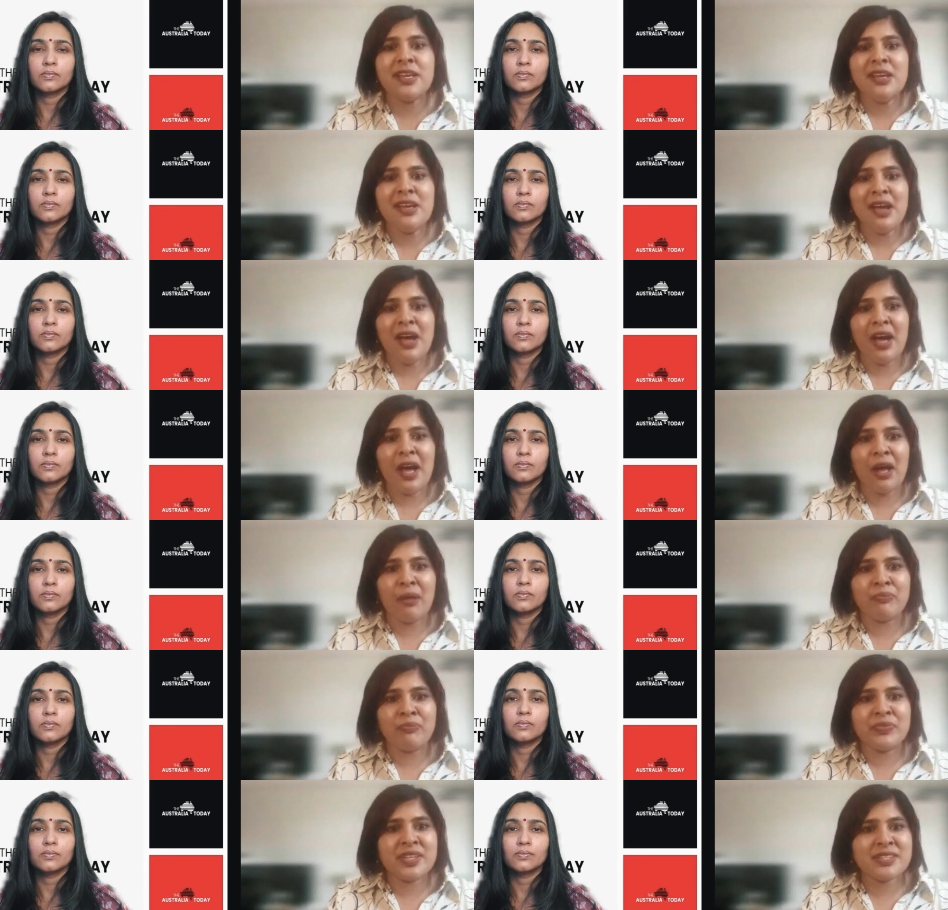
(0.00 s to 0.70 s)
Speaker 1: um,
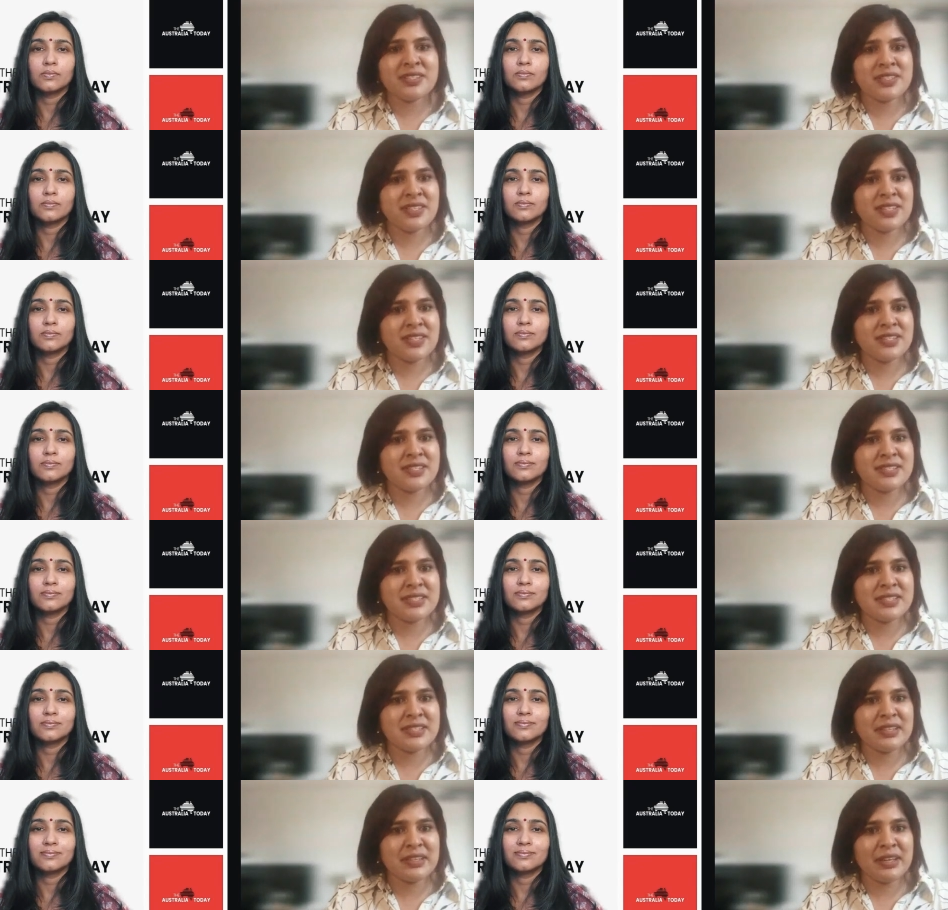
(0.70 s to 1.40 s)
this is
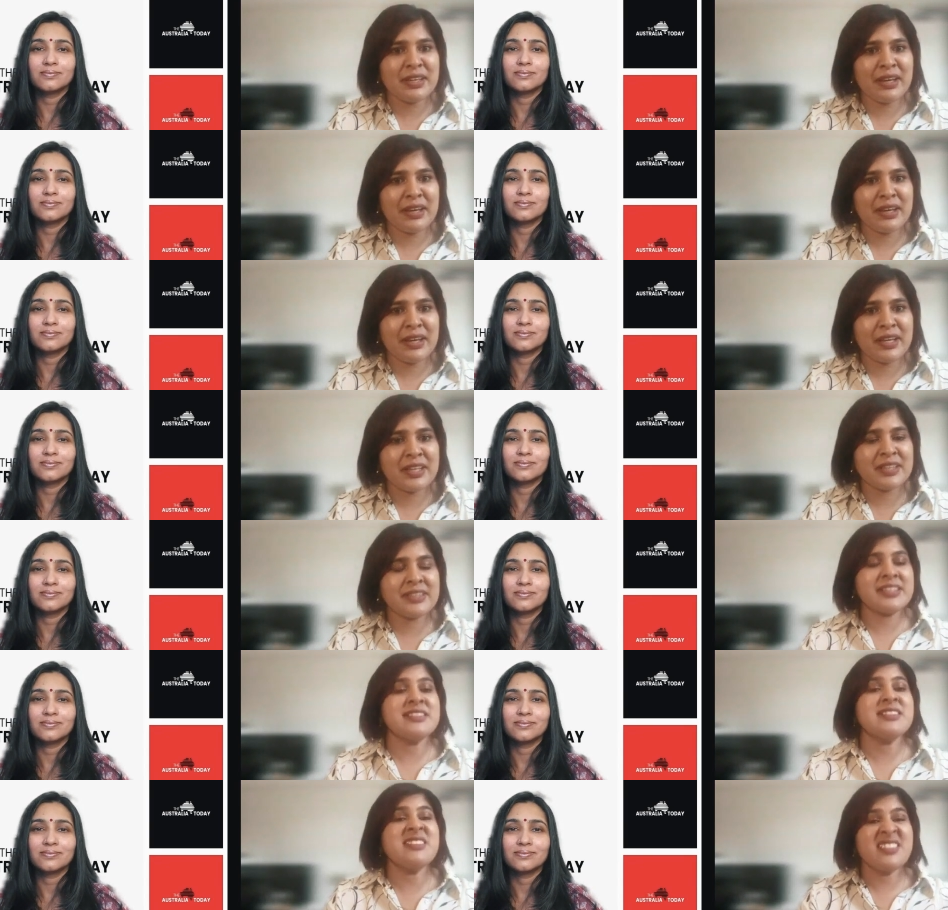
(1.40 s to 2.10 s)
uh, this is
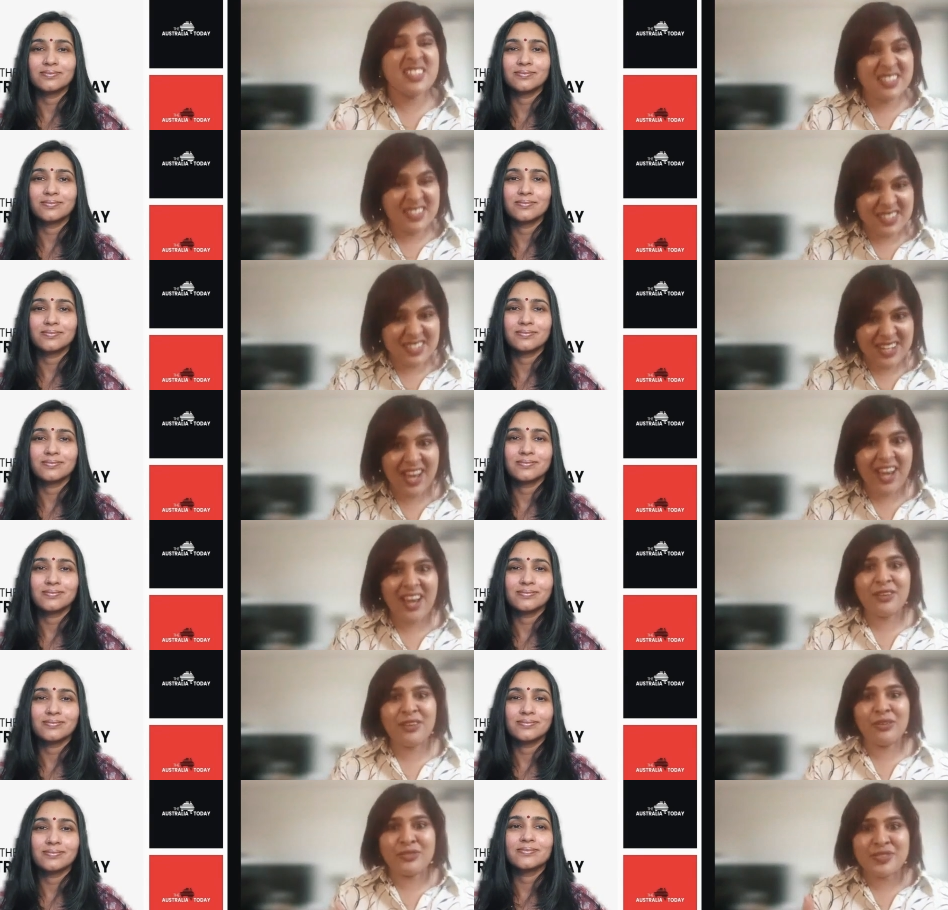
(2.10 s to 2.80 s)
the start of
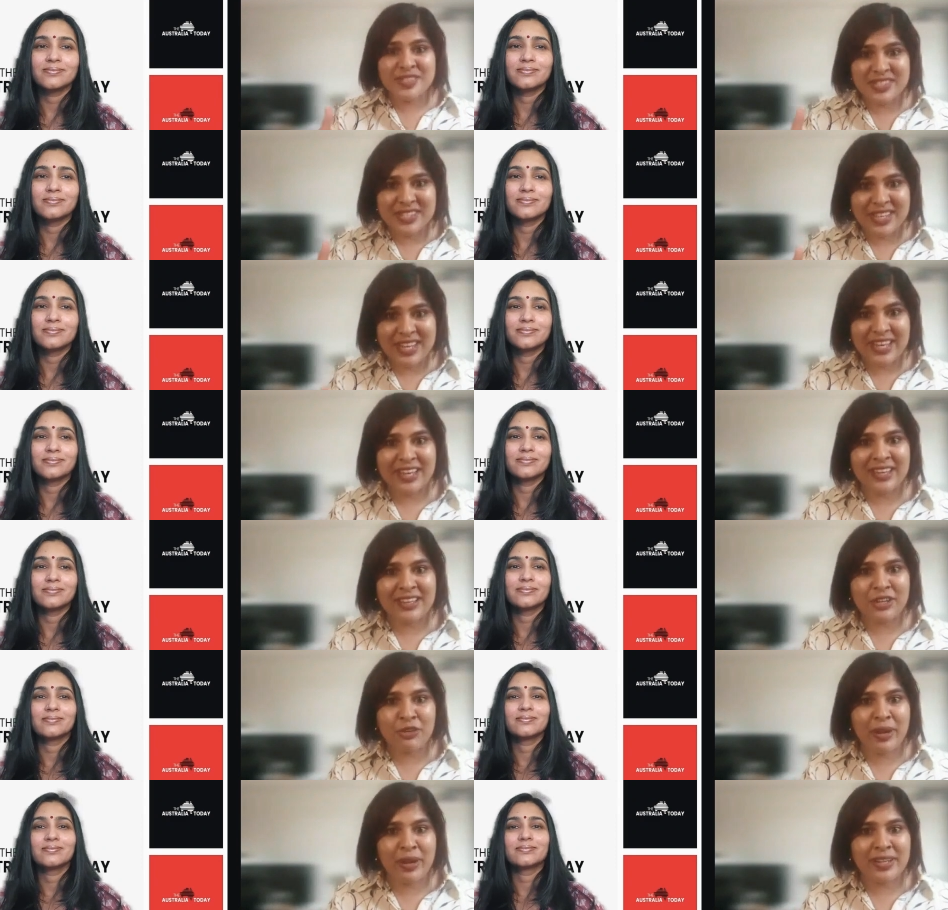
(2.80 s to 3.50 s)
seeing greater
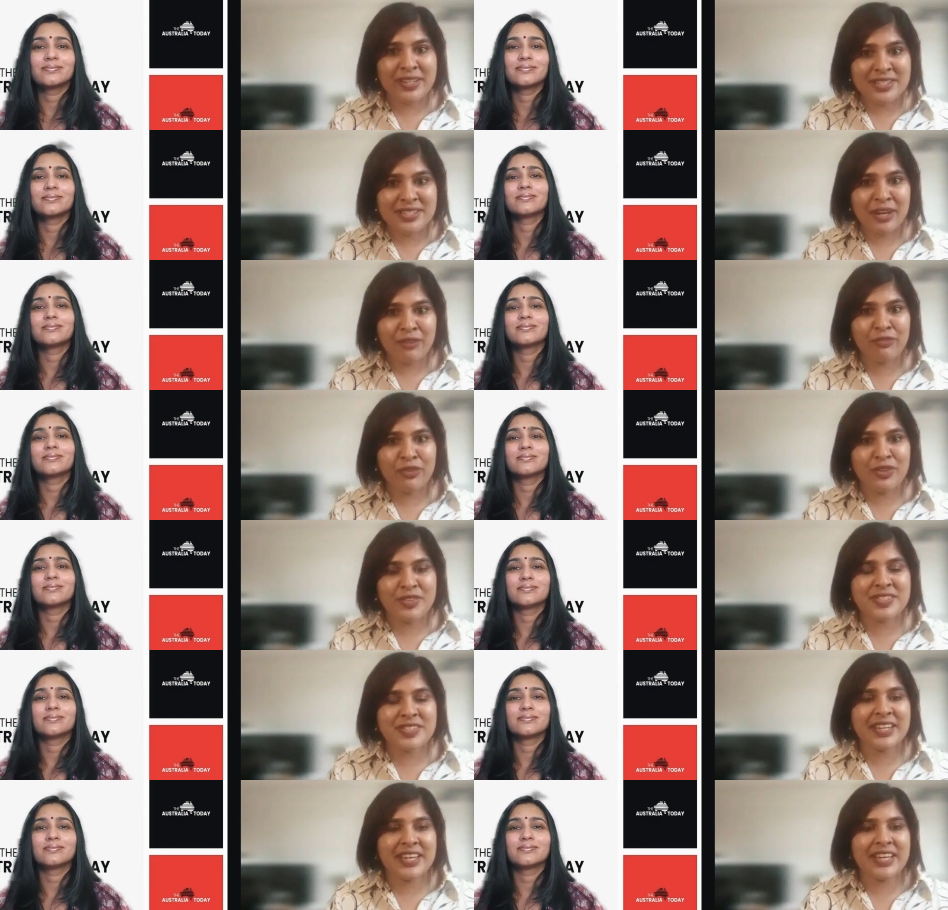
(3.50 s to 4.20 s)
diversity in
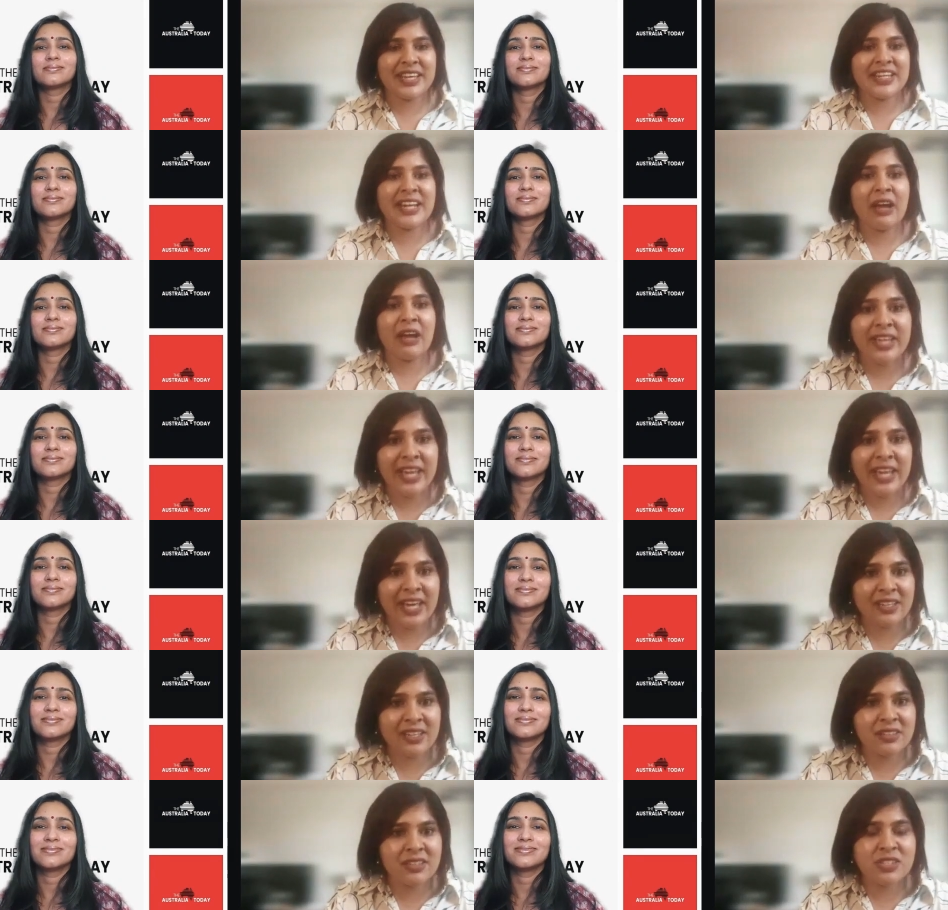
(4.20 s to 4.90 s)
our candidates,
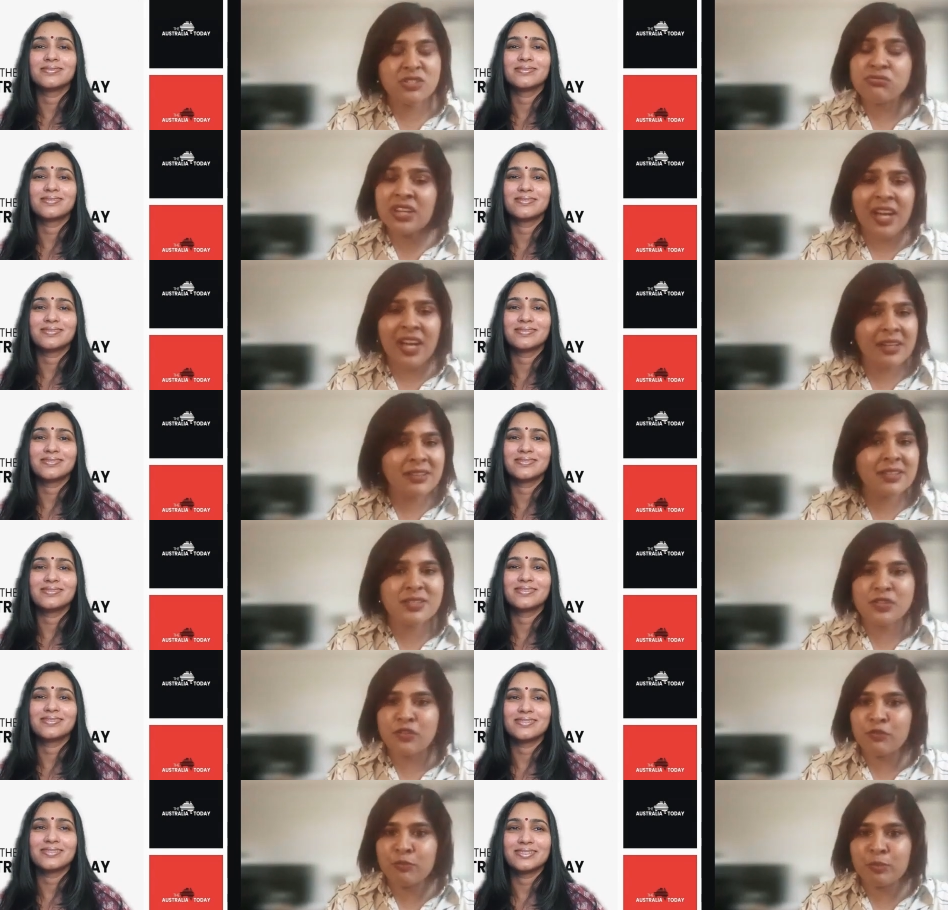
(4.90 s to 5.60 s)
regardless of
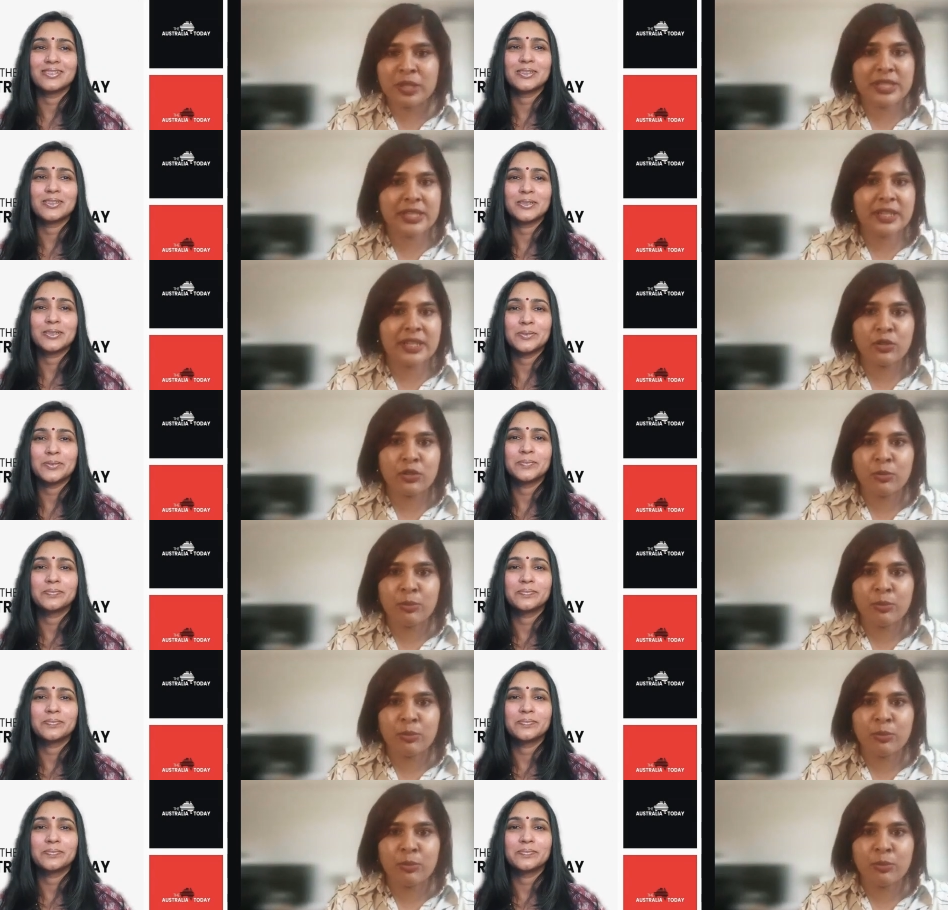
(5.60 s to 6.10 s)
political background